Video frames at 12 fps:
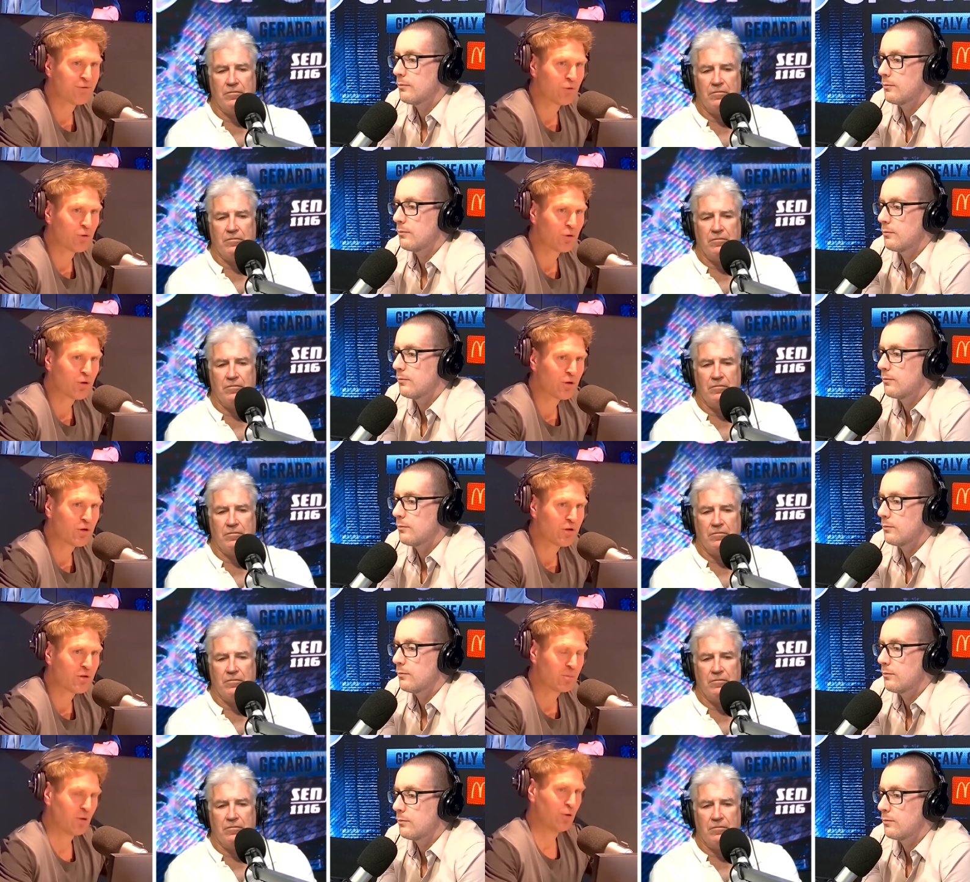
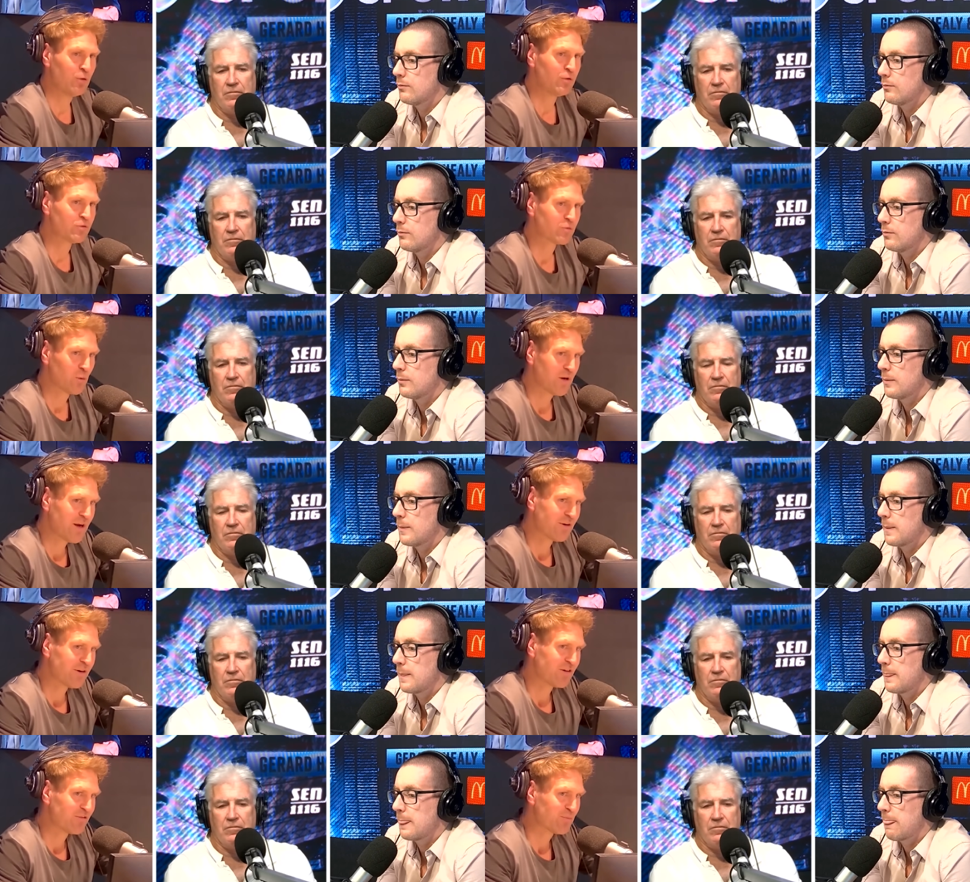Speaker 1: for the Blues? What
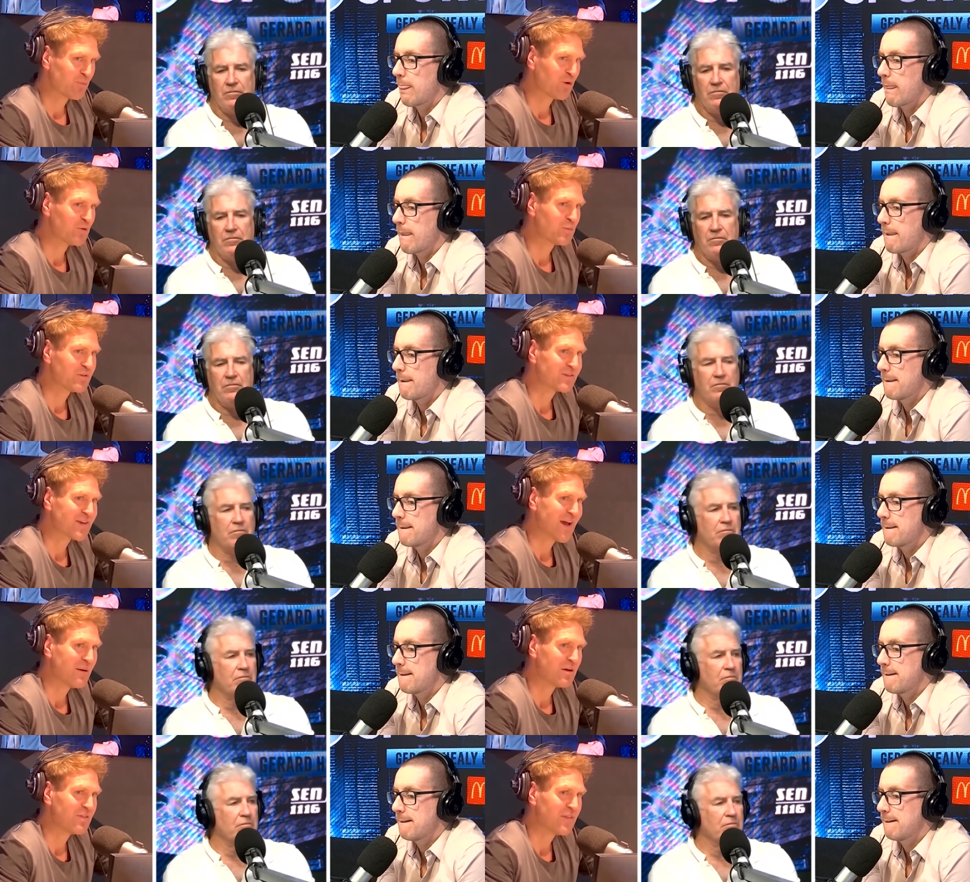area of Brisbane's
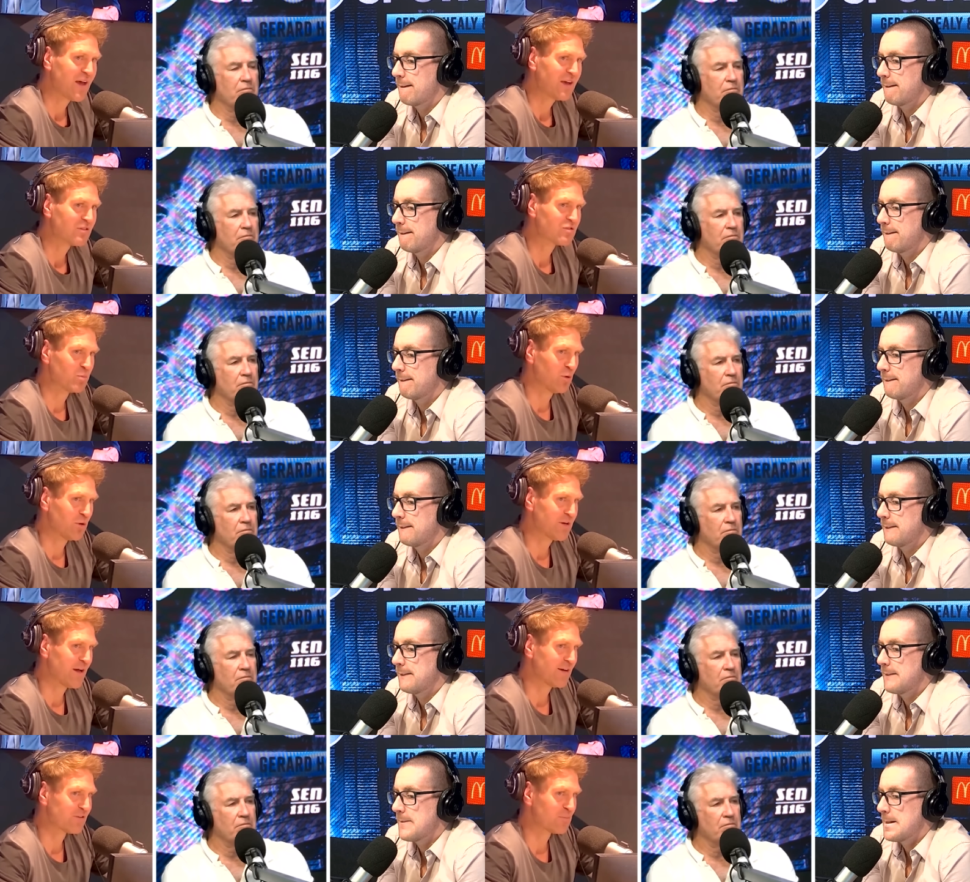game can they
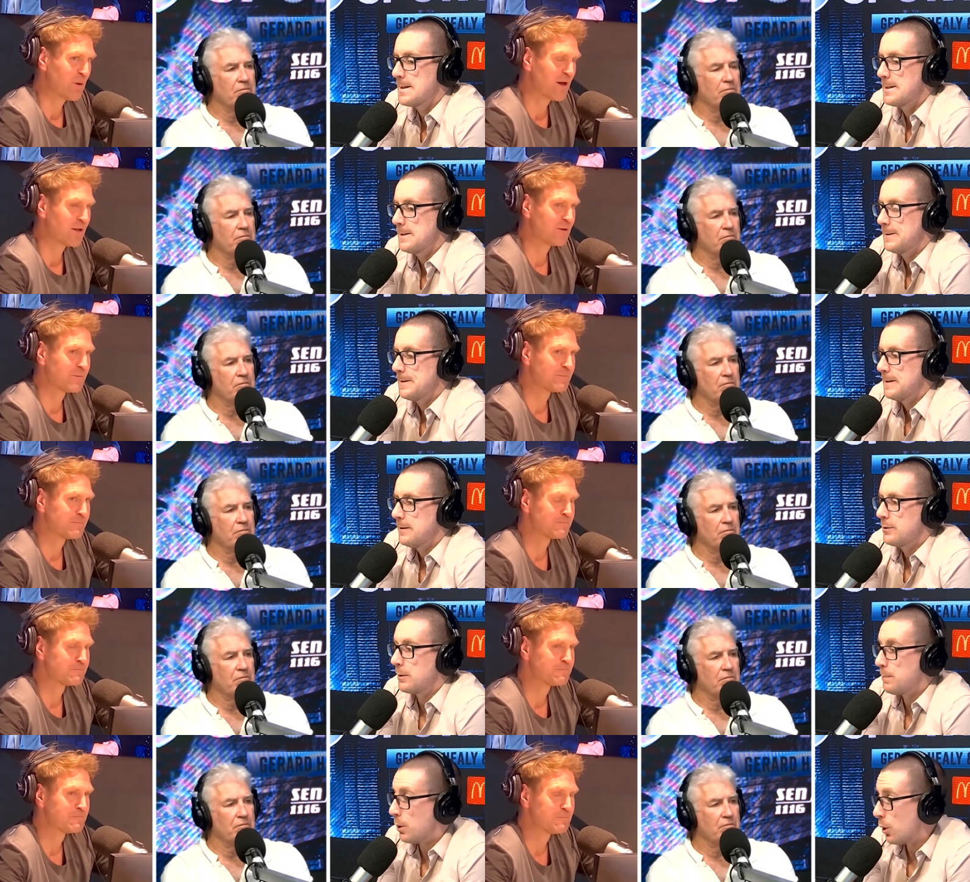exploit? Asked Pat.
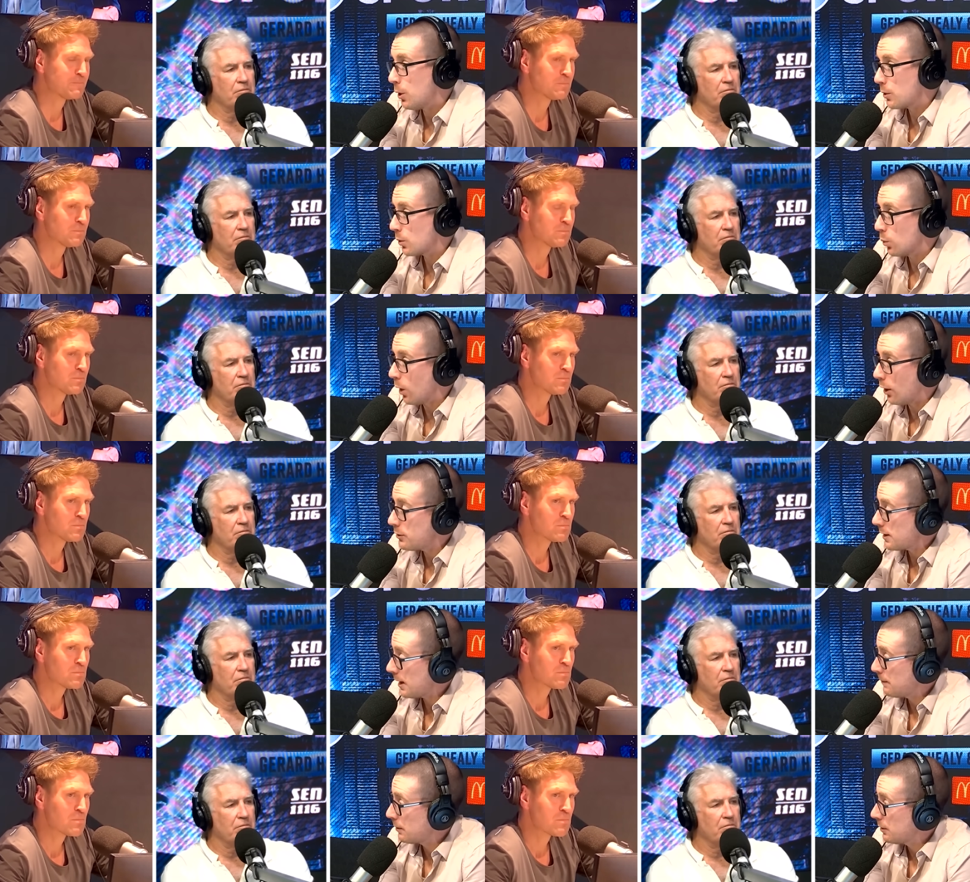
Speaker 2: So Port
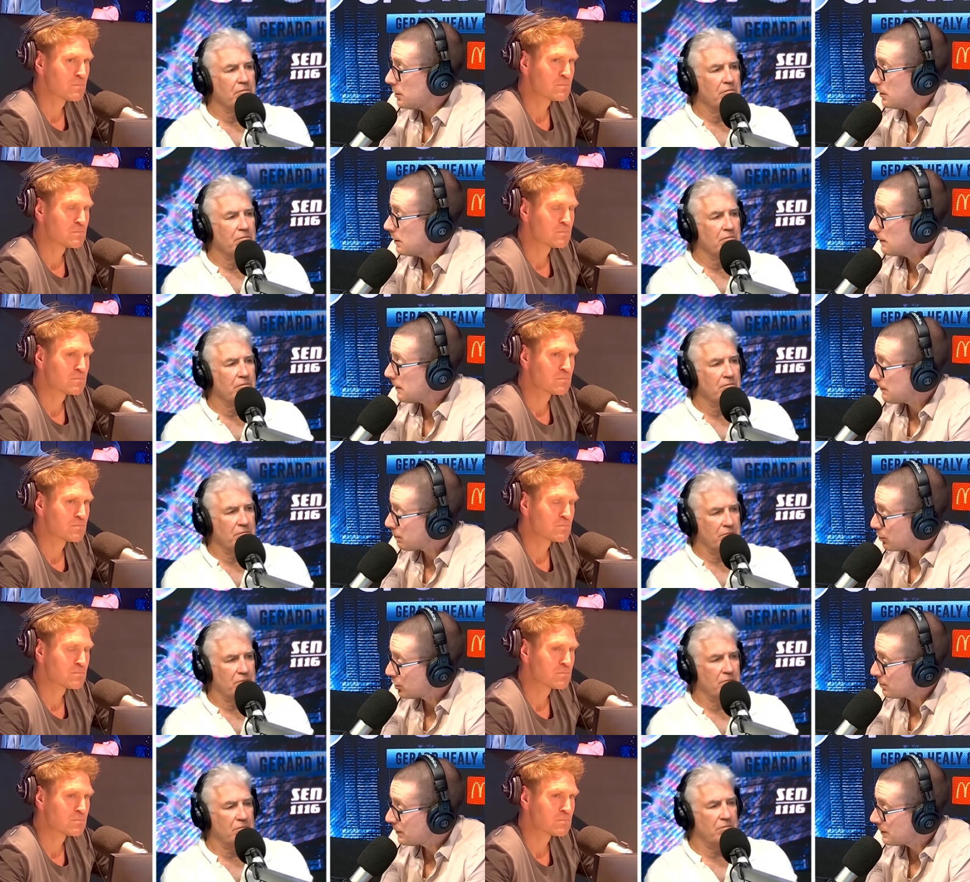won't able to do it, but
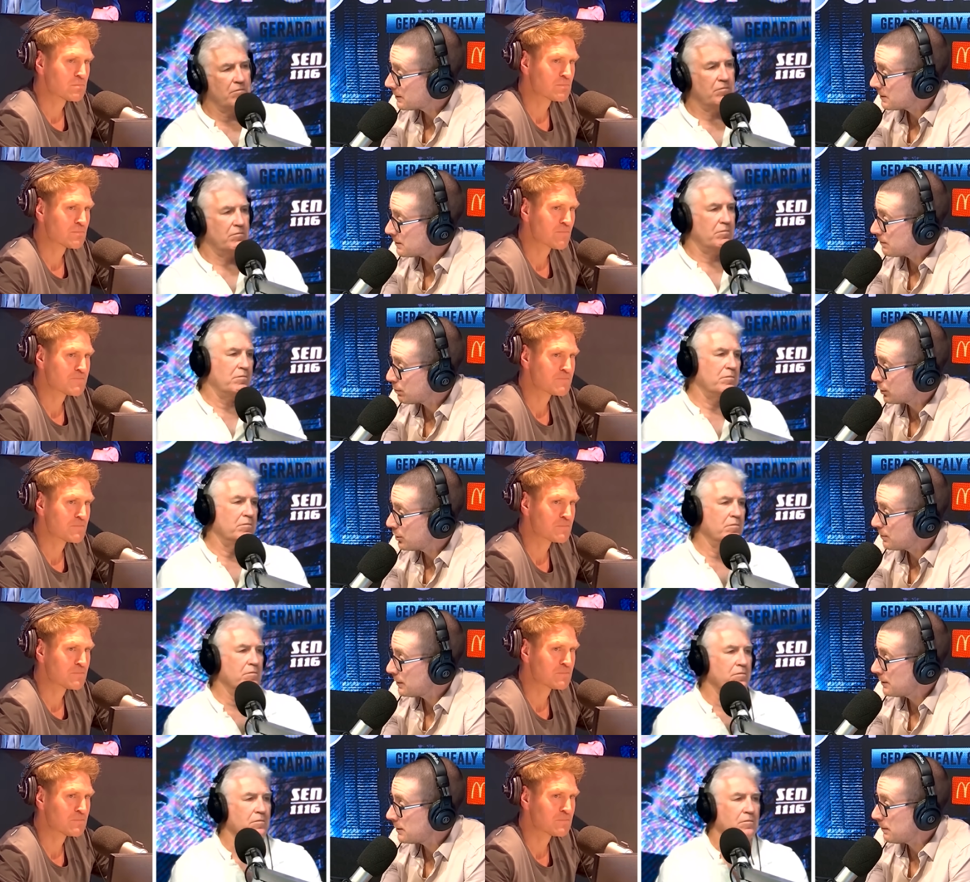Brisbane's
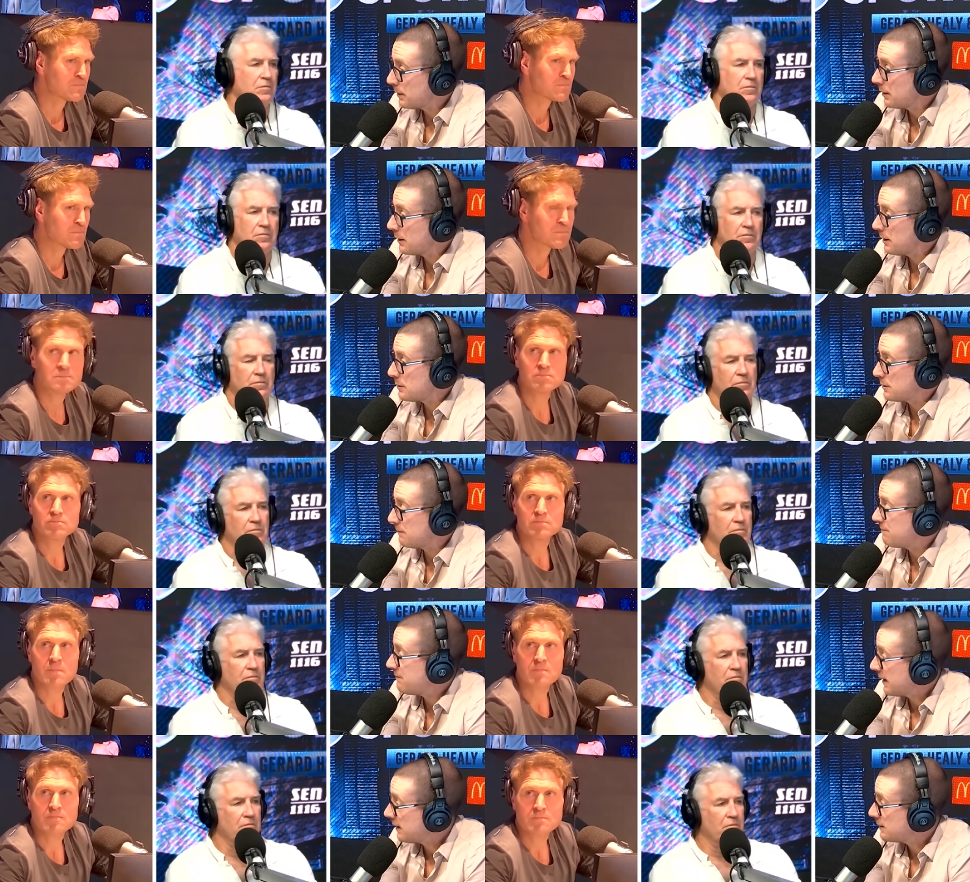Brisbane's ability to
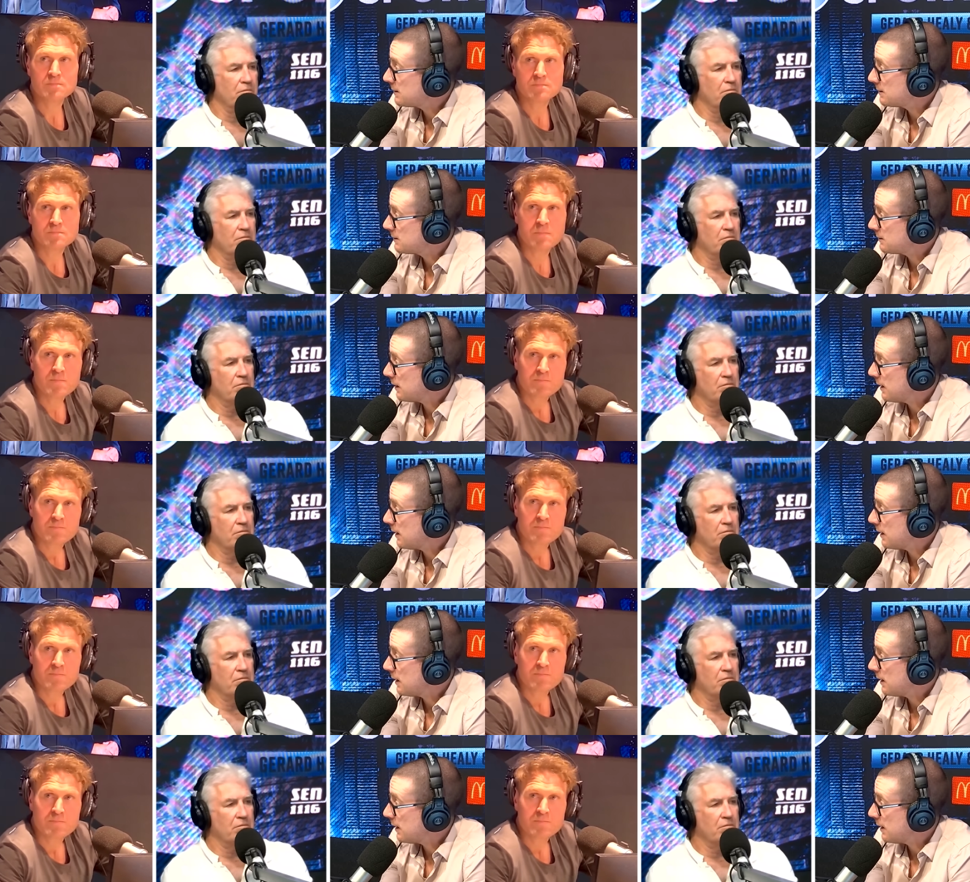defend,